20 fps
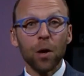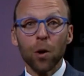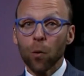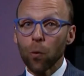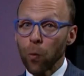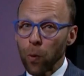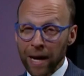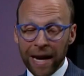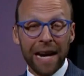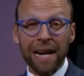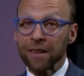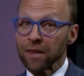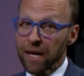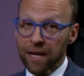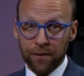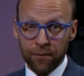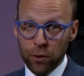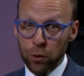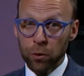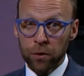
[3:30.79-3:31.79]
We got a lot
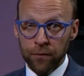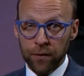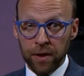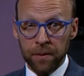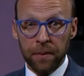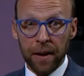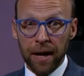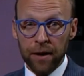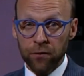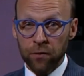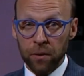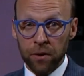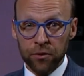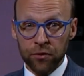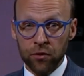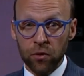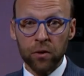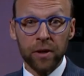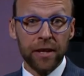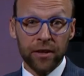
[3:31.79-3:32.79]
of viewer feedback from our
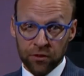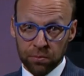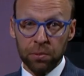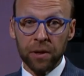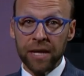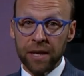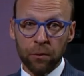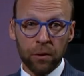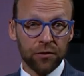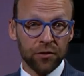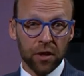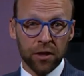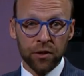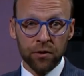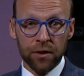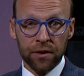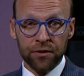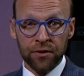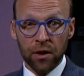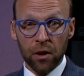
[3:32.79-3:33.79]
story explaining what's on
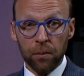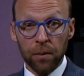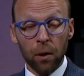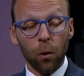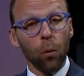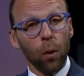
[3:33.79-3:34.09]
your Xcel bill.